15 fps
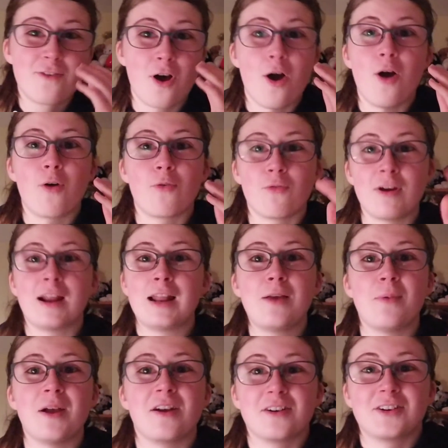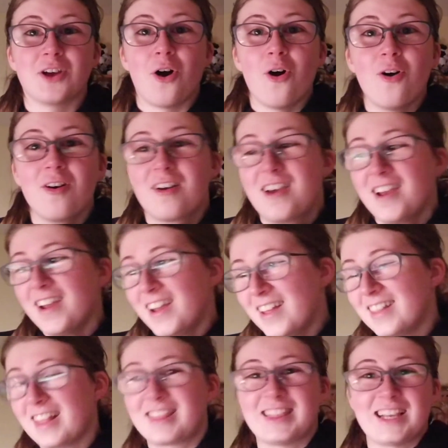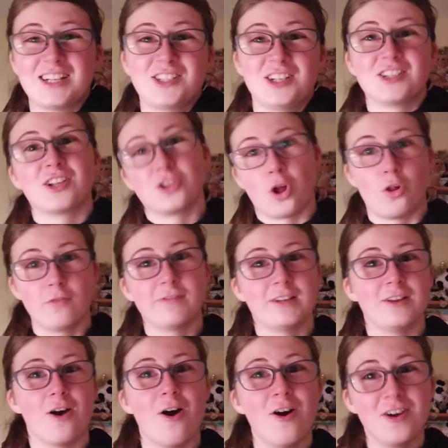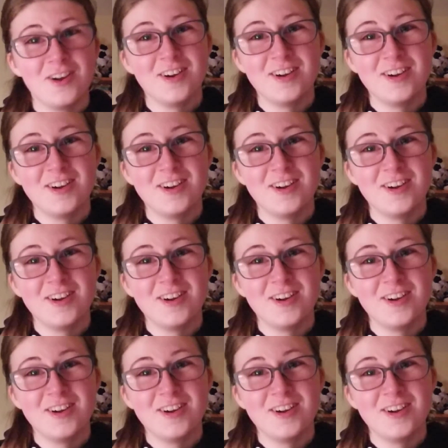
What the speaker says: got a really weird dog that thinks she's a dolphin now.